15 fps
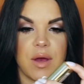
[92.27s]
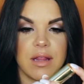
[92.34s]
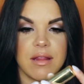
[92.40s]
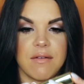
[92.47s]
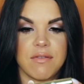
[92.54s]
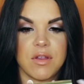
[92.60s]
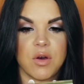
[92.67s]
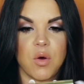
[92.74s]
I
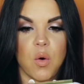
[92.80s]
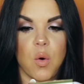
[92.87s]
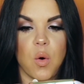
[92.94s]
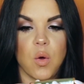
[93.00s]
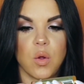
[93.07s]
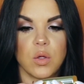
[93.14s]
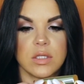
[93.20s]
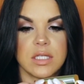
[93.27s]
love the
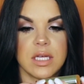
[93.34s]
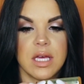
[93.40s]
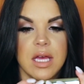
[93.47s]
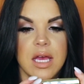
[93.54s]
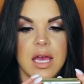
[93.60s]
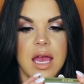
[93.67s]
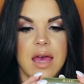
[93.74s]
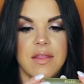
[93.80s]
gold
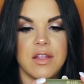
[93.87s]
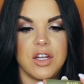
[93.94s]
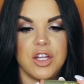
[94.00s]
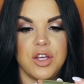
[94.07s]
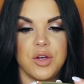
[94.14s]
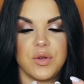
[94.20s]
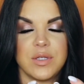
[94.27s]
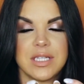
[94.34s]
and the
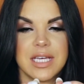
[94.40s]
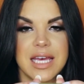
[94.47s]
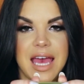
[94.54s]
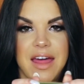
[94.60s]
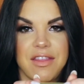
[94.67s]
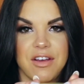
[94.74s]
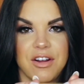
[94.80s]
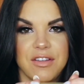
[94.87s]
nude
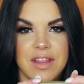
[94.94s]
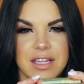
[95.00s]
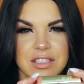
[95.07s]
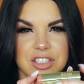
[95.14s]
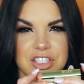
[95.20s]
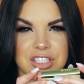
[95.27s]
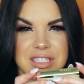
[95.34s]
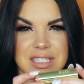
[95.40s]
together.
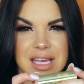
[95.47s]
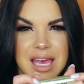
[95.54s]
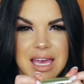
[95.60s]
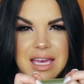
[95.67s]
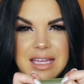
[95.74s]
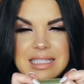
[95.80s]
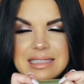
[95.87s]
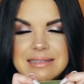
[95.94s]
That's just
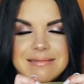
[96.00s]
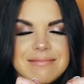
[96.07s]
like